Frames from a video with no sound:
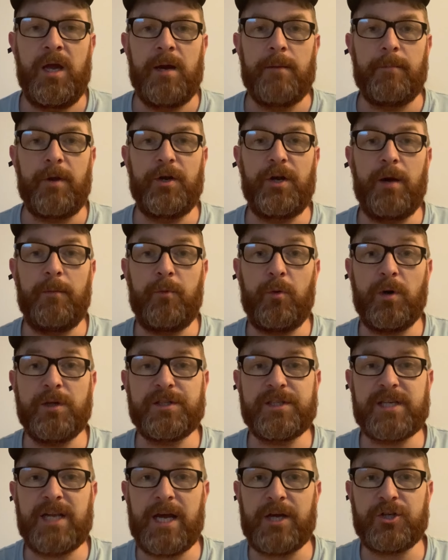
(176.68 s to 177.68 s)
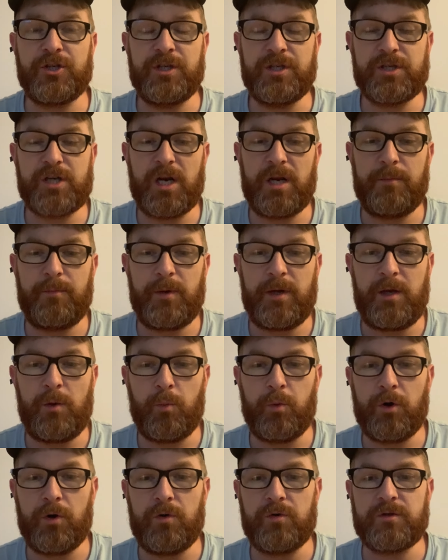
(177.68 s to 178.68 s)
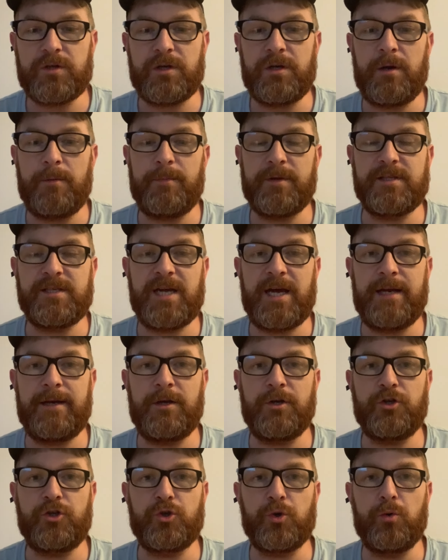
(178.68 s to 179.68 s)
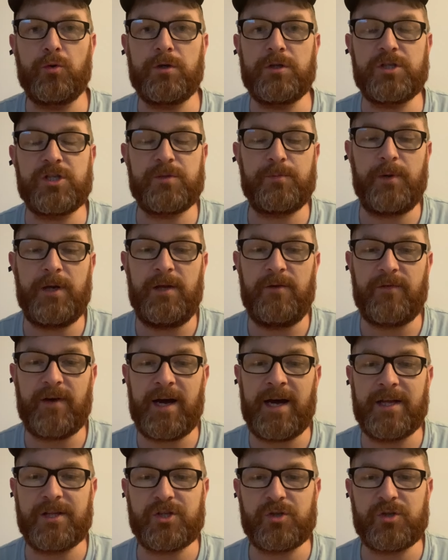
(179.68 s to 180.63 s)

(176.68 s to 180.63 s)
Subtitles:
My number one selection is going to be world number 10, Jordan Spieth at